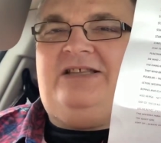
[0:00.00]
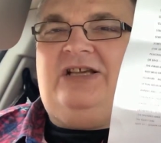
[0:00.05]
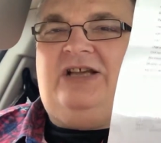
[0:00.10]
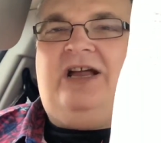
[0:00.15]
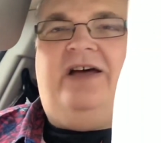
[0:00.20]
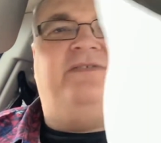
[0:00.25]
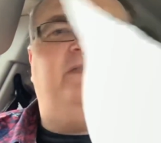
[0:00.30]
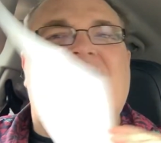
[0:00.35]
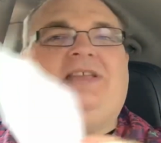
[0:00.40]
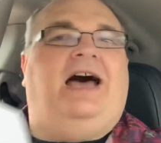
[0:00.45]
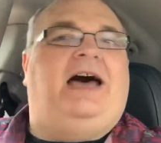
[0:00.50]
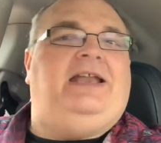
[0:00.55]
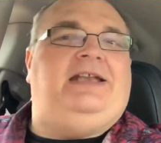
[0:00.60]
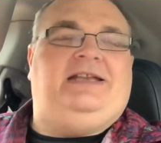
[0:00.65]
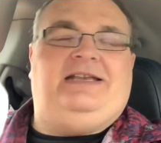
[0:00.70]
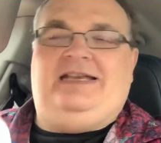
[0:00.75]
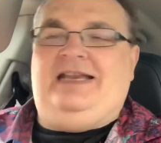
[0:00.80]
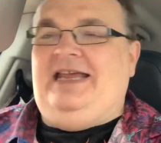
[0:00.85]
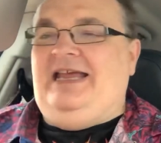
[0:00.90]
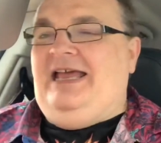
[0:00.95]
that I've done
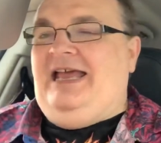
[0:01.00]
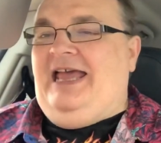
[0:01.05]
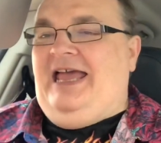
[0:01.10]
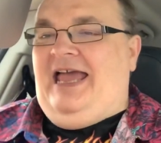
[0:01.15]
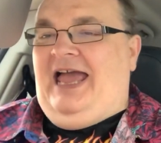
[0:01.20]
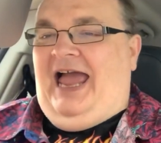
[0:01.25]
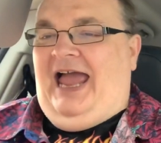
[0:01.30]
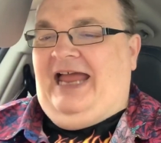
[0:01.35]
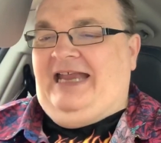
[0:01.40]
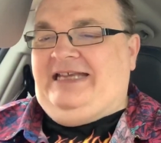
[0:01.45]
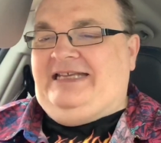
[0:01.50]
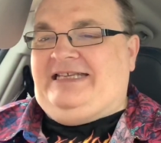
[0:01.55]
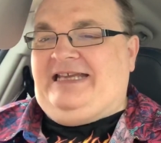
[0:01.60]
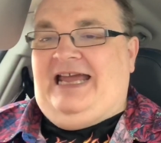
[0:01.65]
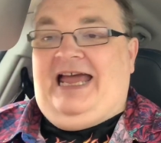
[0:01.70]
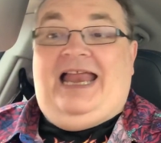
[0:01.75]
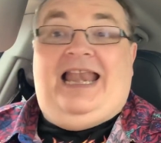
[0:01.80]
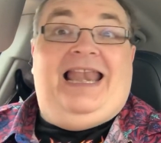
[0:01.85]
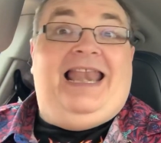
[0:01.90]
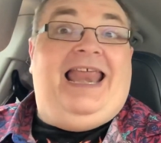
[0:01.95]
and
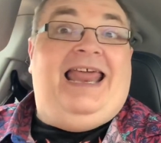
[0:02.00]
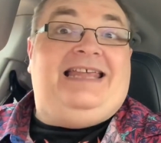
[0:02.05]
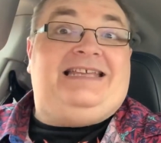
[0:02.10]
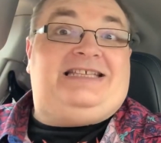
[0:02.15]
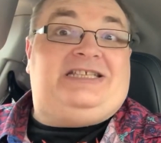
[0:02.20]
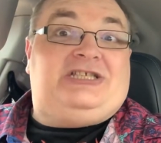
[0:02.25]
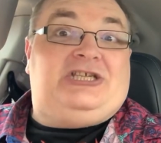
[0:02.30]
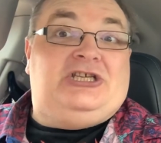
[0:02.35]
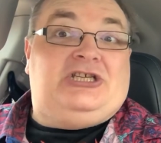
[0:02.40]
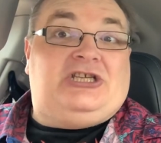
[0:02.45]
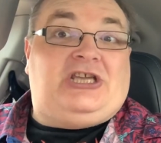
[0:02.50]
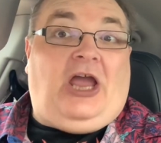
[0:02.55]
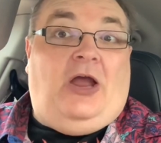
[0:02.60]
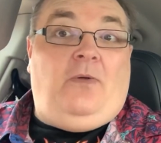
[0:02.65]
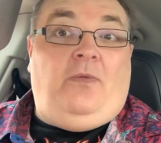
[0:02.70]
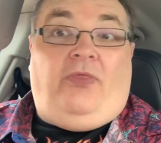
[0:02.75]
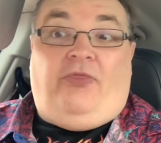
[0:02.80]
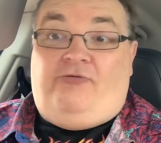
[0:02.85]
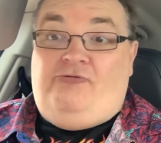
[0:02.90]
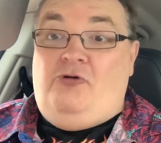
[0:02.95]
uh, let's just
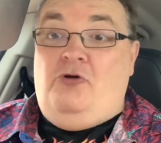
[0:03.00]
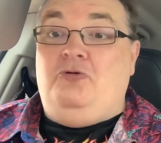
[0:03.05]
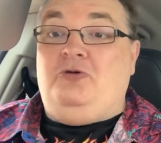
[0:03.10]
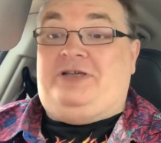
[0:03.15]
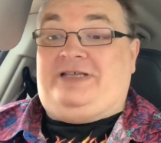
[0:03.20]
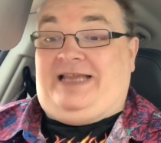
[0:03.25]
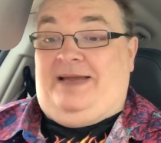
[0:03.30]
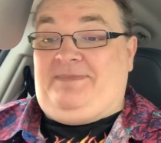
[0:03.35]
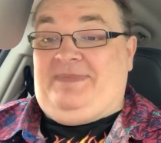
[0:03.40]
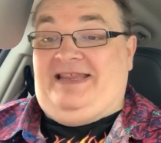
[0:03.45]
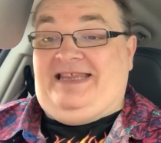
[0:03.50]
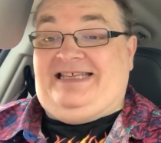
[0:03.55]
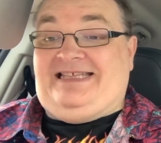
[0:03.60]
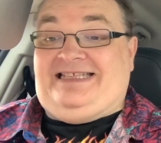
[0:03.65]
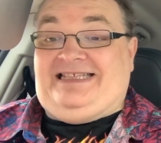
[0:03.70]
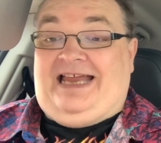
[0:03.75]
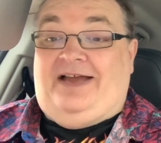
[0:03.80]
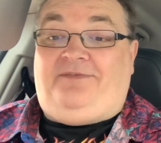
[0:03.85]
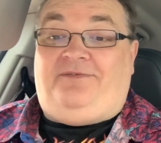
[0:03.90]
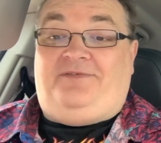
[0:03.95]
go through some of the
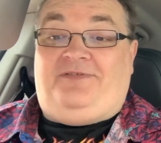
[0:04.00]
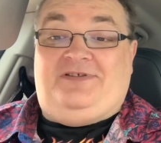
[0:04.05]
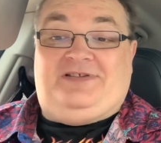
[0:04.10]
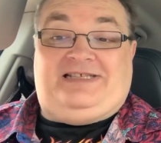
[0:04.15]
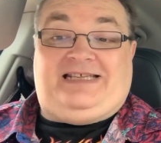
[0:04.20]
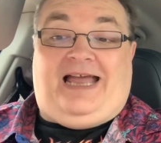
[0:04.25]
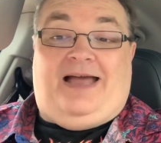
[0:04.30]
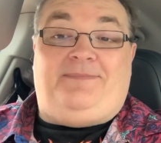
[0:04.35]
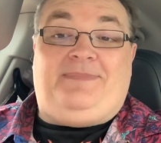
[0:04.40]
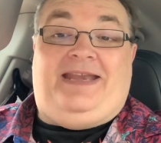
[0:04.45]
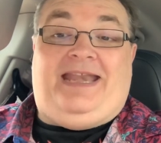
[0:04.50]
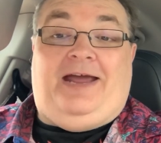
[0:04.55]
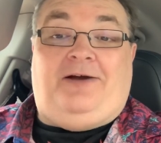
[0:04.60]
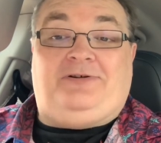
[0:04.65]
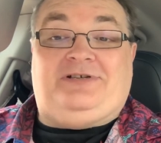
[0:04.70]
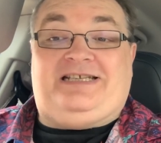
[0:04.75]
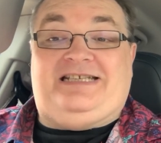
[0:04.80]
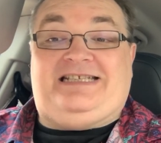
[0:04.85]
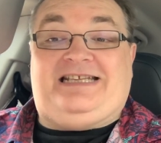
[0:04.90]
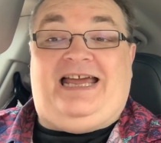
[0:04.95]
stuff that's coming
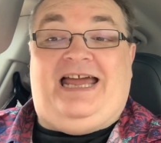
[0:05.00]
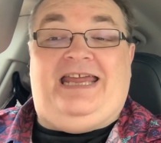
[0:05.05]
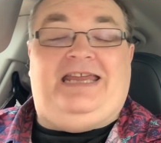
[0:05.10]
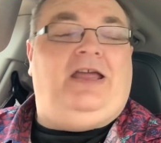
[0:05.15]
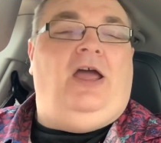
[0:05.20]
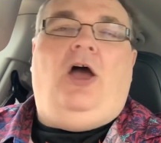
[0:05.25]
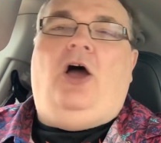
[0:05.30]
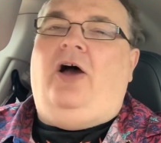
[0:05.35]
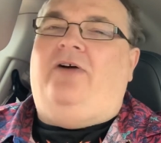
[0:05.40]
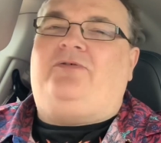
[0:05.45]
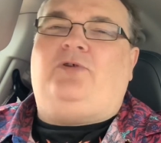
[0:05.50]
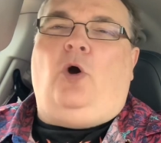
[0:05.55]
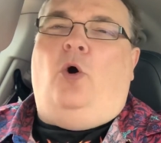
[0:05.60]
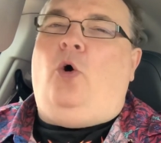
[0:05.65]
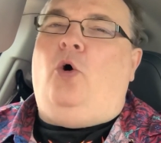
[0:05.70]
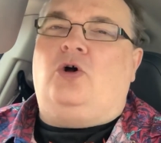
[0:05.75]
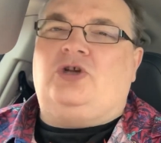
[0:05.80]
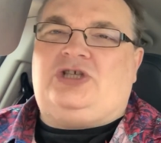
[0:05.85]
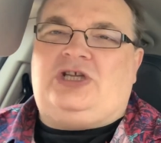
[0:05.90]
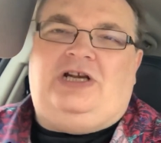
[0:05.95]
out today. Of
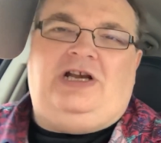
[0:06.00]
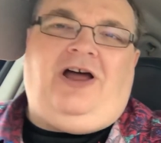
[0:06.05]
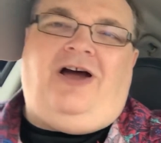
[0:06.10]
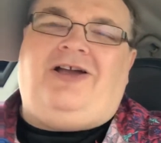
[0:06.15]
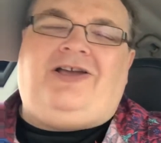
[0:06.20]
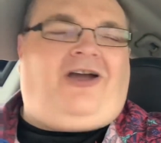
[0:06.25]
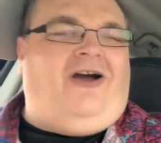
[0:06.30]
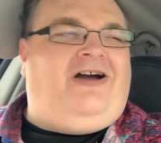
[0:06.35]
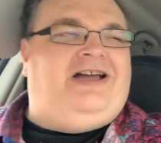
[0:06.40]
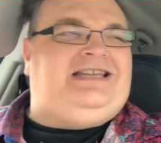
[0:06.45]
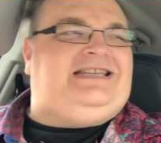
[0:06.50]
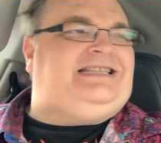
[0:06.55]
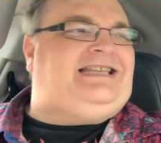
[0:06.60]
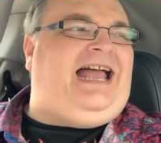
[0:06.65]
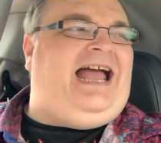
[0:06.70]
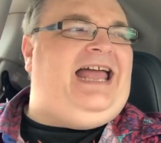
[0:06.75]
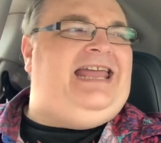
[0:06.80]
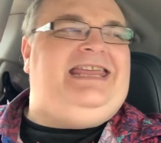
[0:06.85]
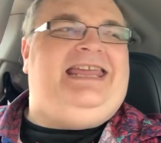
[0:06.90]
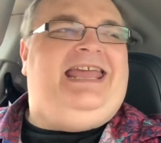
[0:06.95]
course, like I
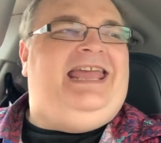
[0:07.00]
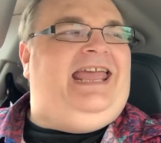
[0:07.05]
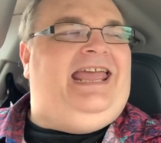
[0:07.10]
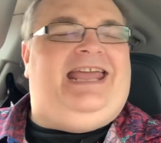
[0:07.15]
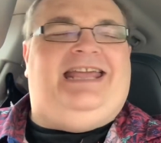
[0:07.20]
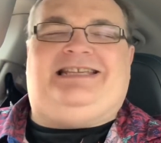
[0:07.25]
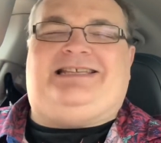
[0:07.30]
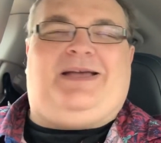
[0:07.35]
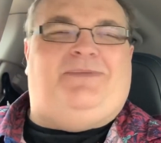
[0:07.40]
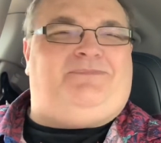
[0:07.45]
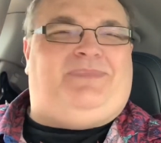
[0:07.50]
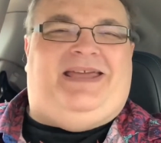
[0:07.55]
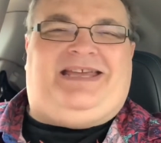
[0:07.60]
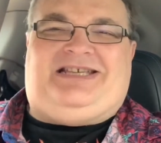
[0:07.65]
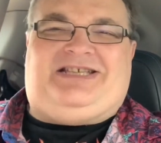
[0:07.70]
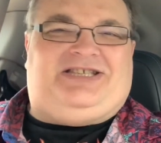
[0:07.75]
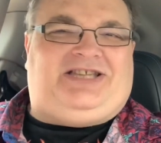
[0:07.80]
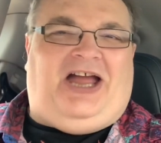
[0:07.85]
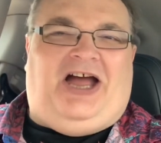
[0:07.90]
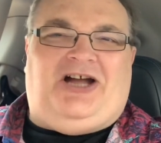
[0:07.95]
say, it's a big
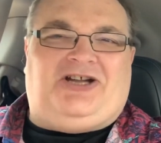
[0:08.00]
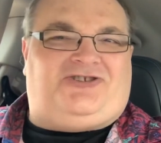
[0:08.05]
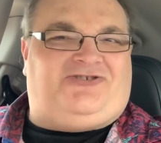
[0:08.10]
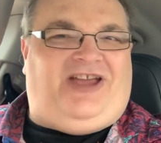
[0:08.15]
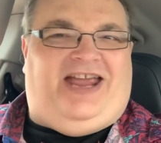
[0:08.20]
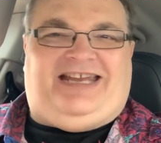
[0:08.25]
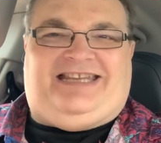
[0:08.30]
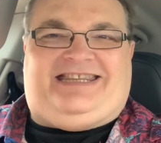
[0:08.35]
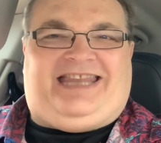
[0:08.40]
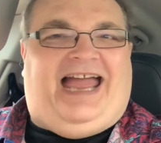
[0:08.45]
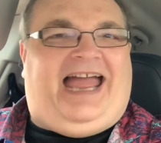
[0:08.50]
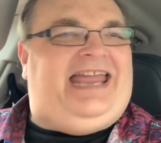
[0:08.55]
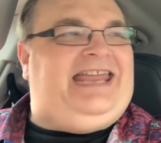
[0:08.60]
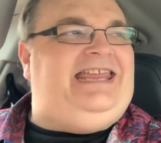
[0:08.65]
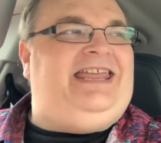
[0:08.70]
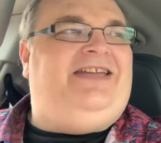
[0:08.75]
Star Trek day